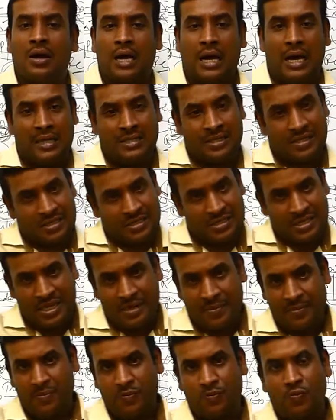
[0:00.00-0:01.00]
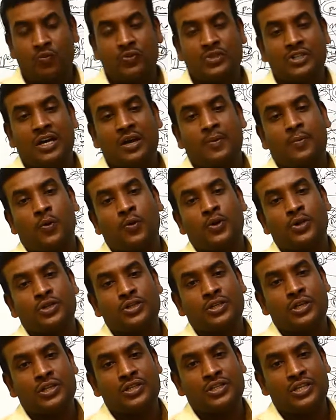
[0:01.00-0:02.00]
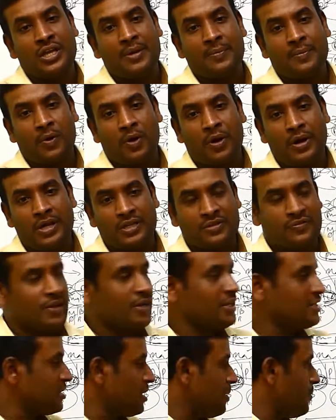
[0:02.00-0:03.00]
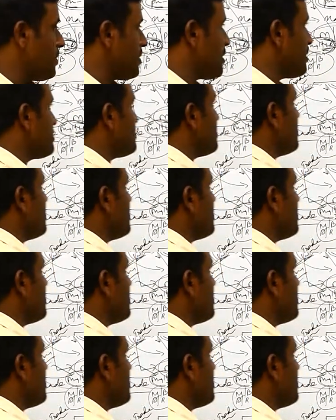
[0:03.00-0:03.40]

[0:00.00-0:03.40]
other same which are producers same products. For example, you can